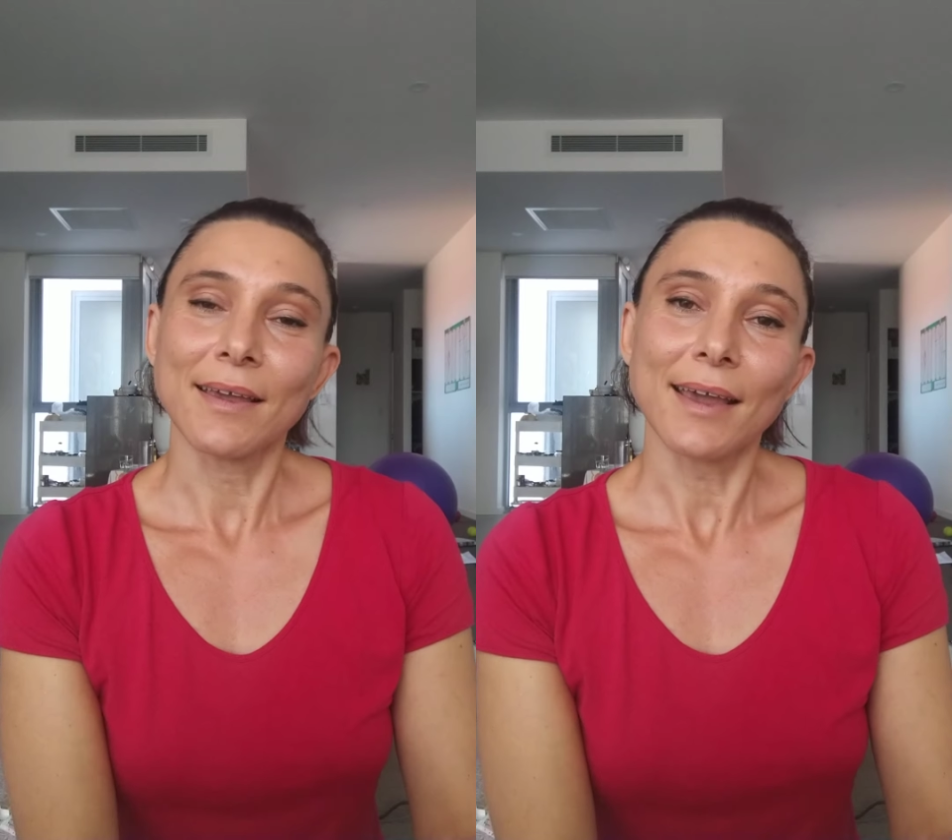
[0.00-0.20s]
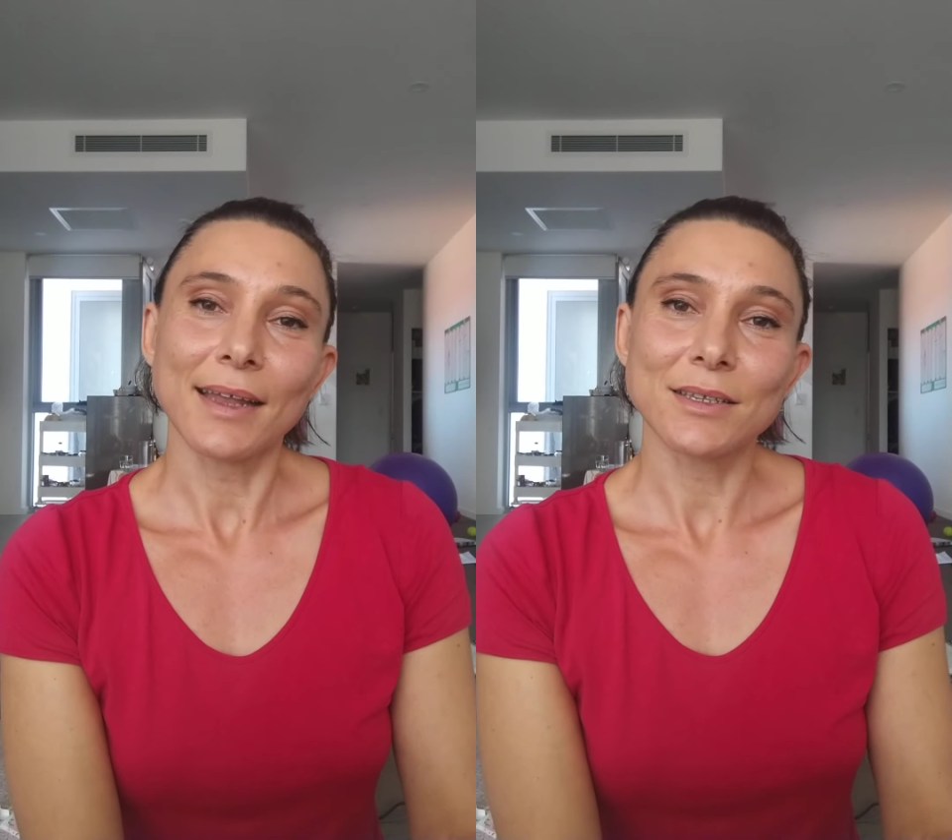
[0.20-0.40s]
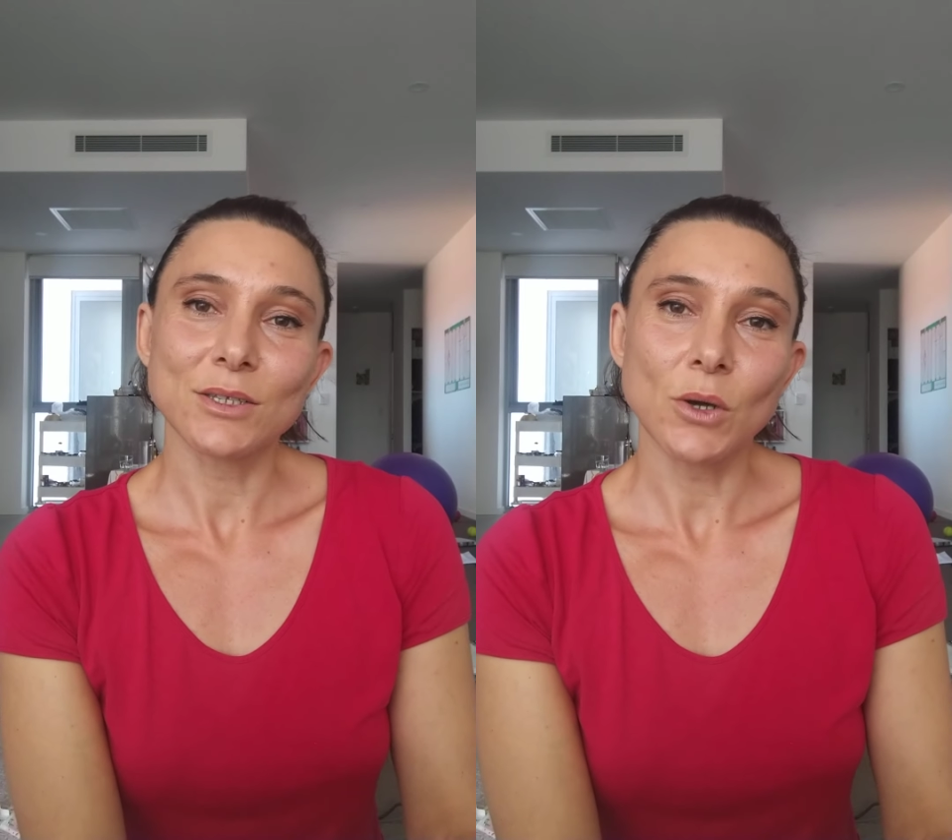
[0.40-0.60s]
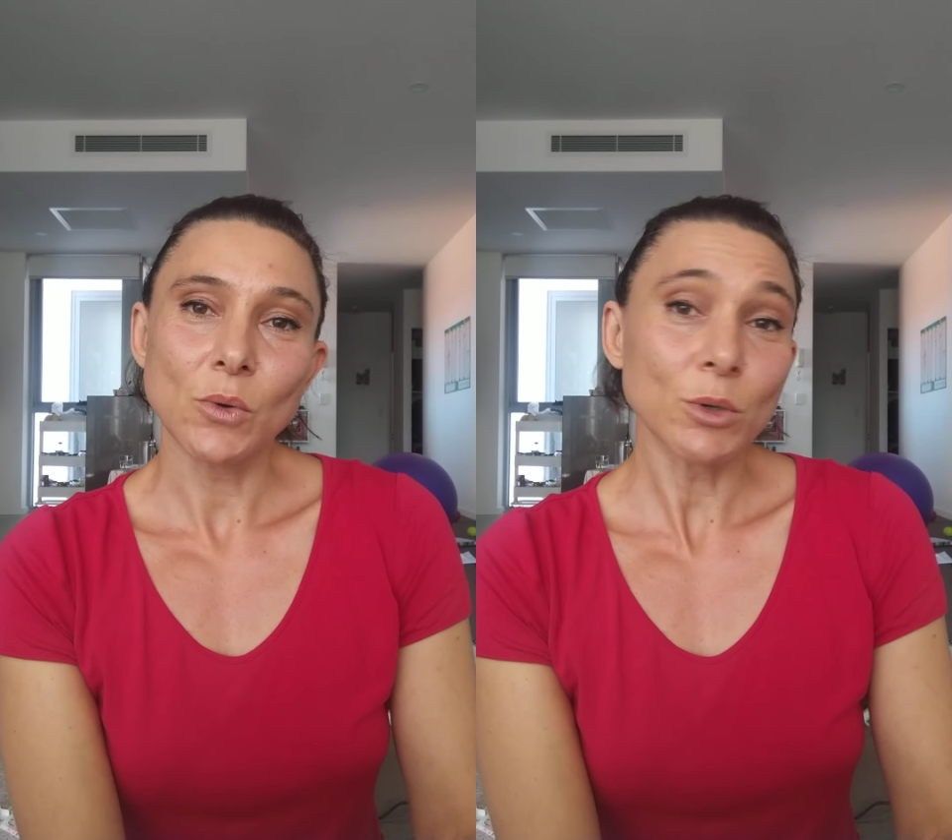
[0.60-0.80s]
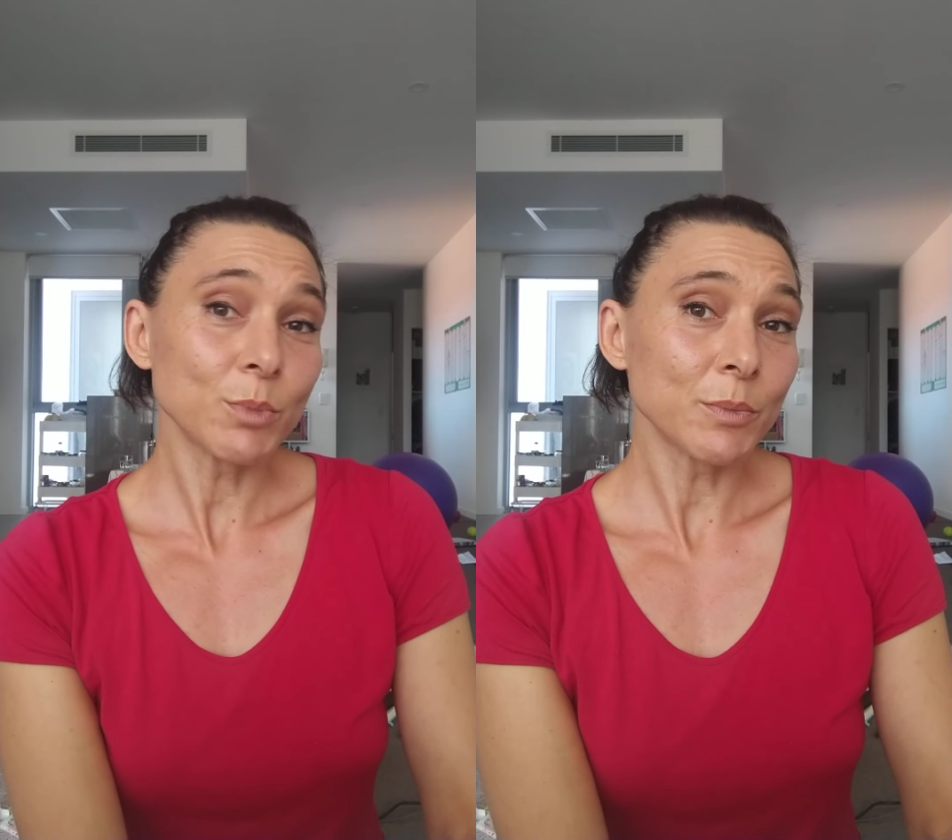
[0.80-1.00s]
And so
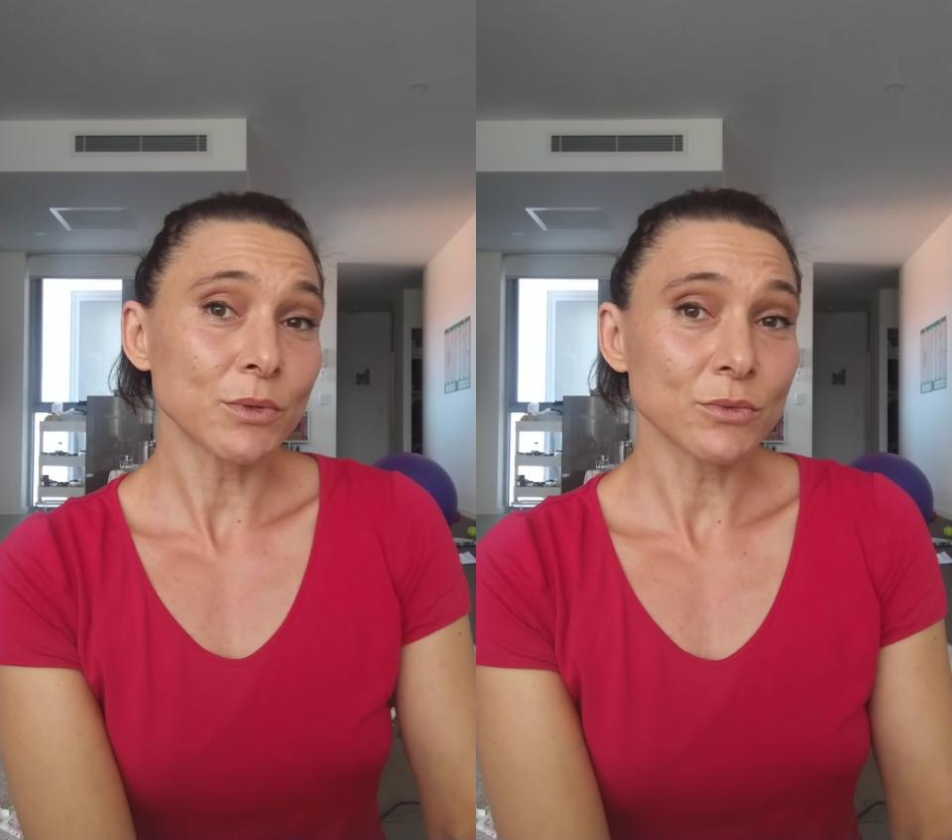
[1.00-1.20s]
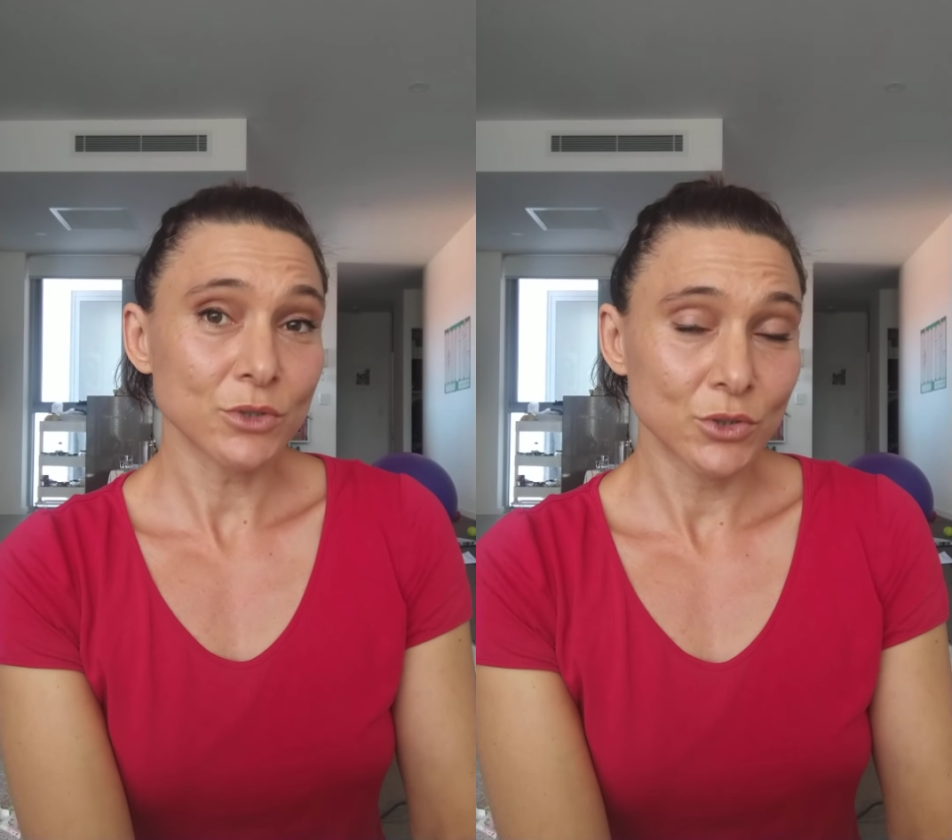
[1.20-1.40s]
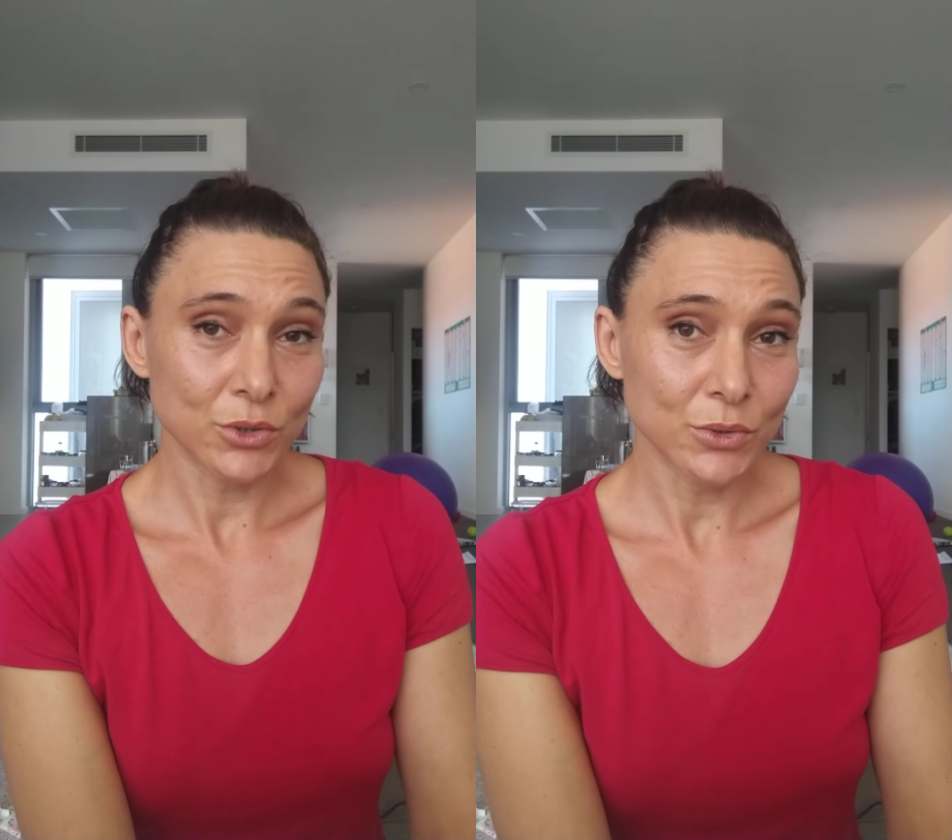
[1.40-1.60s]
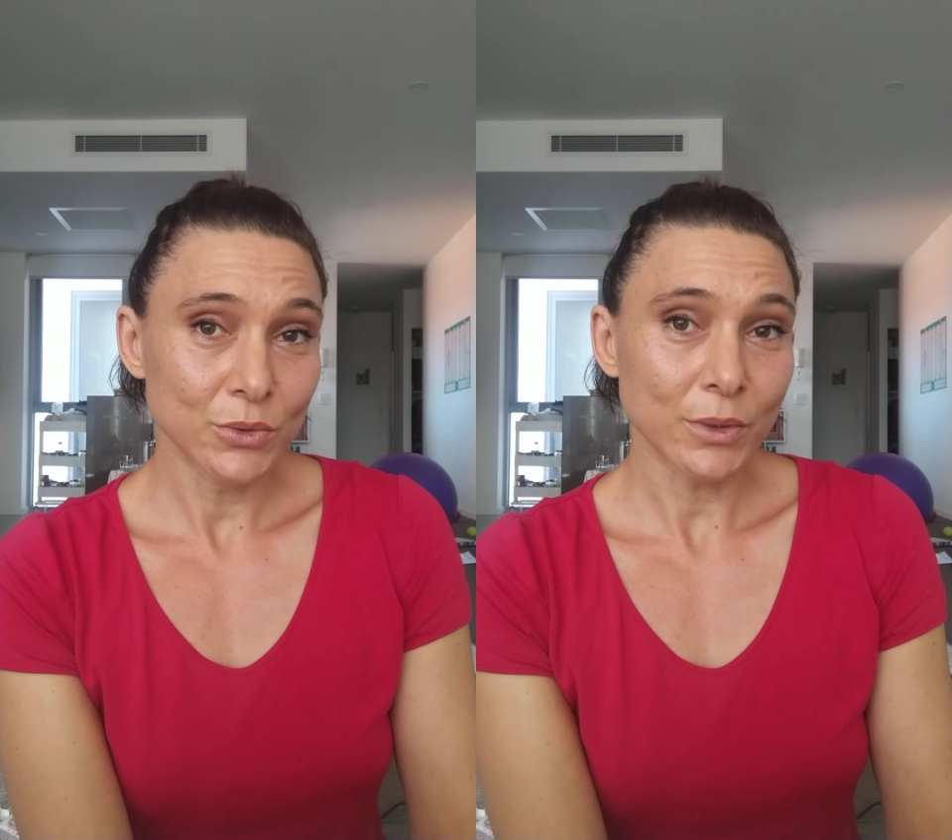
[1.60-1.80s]
what people do,